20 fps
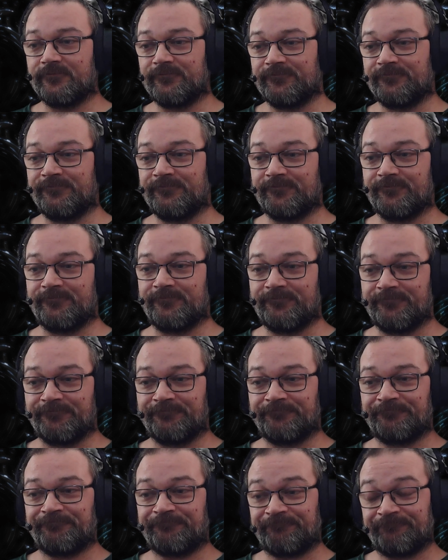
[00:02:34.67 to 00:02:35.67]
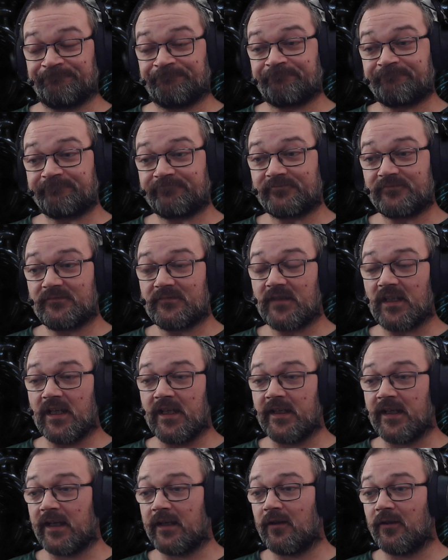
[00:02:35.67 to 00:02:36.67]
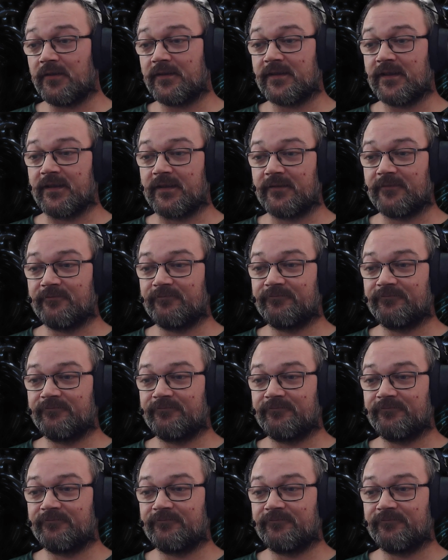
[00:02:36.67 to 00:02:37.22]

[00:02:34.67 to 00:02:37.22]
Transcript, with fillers: and I lost it.